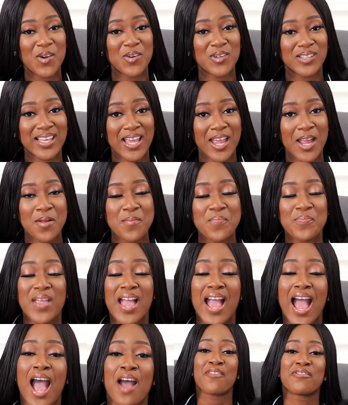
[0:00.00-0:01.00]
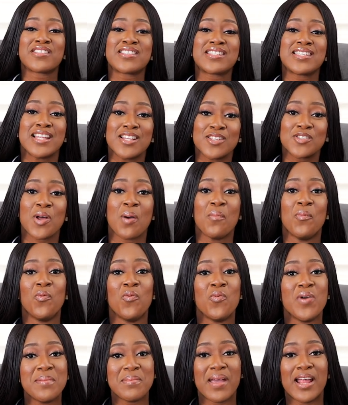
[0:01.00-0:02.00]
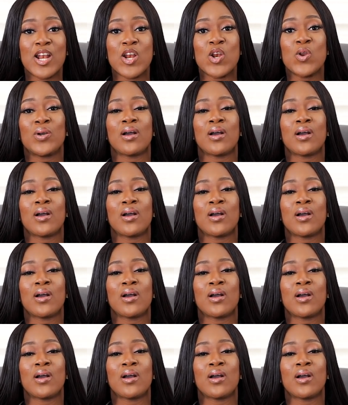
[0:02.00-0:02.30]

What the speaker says: Okay, I've seen some women